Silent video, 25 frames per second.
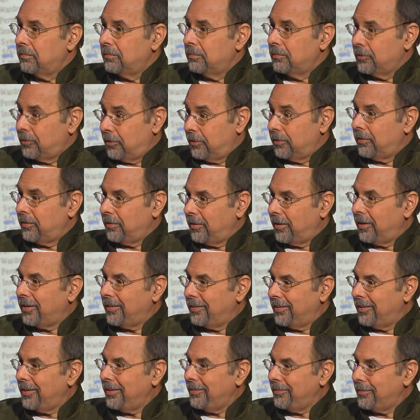So there are a lot
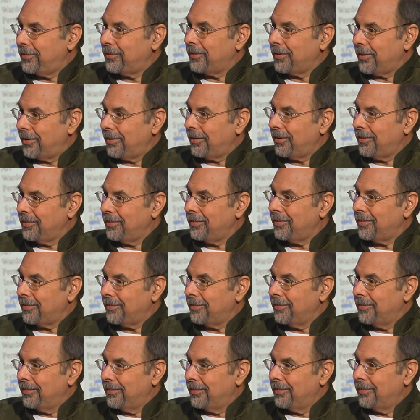of names you get, aren't there?
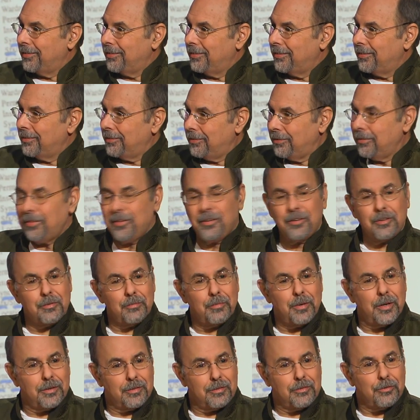You think
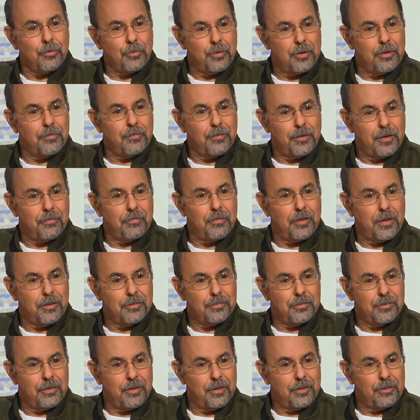about
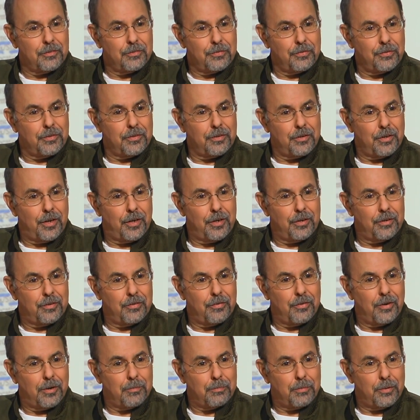$25,000 for the day to
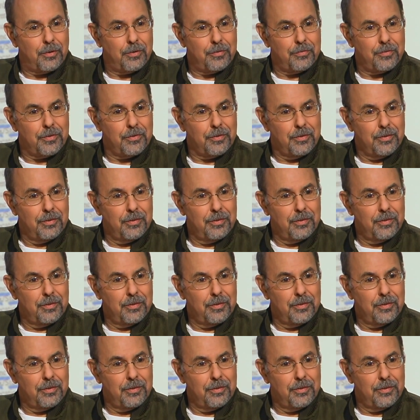drop over.